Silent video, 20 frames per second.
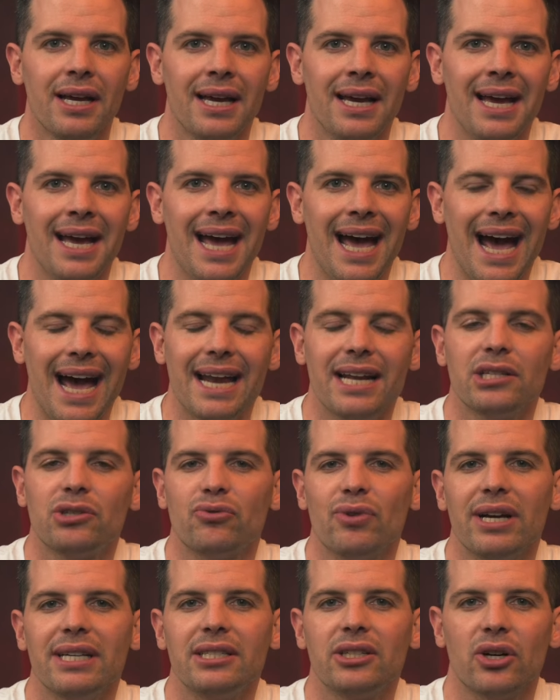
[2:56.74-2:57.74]
and has raised
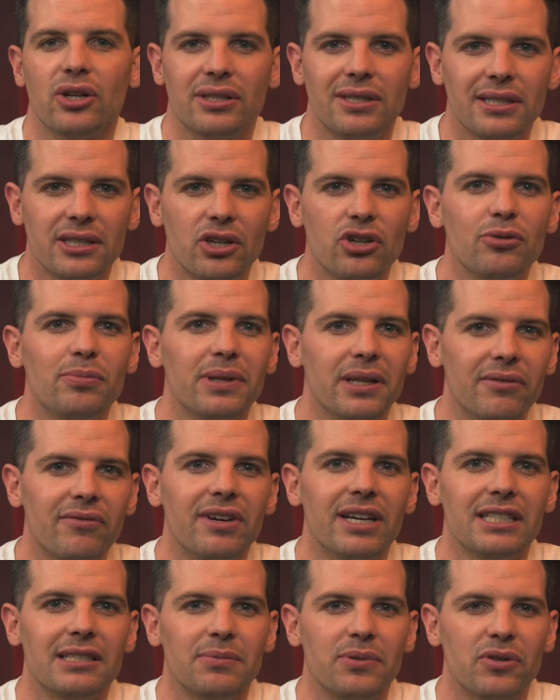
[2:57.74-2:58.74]
considerable
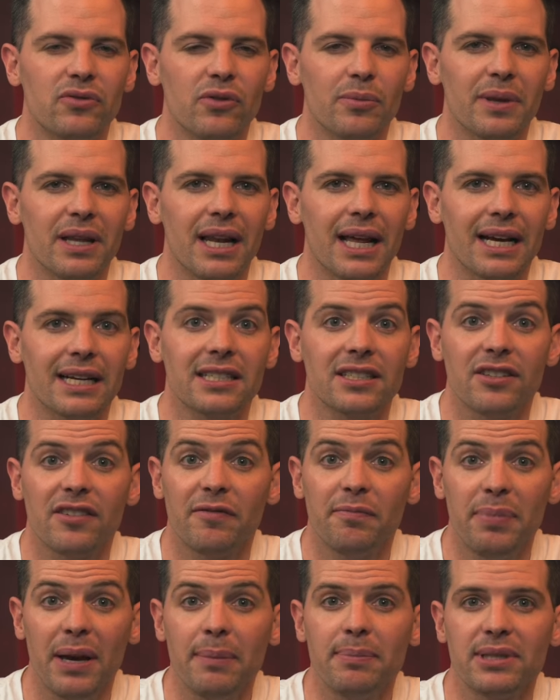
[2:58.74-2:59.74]
investment from the likes of
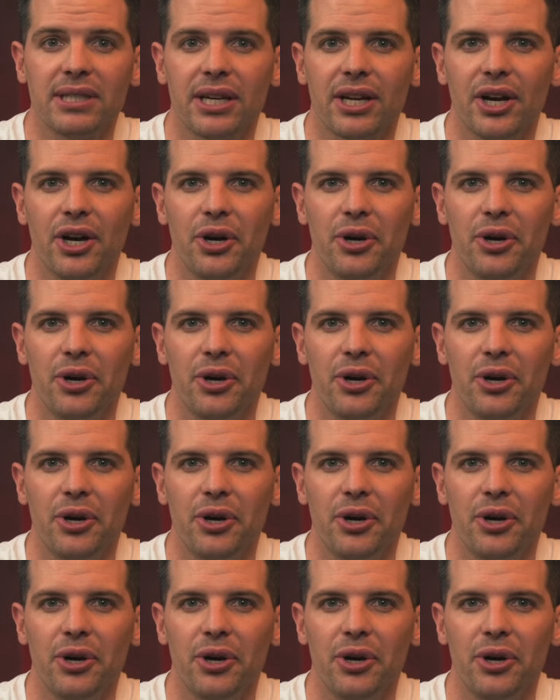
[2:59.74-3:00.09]
PepsiCo,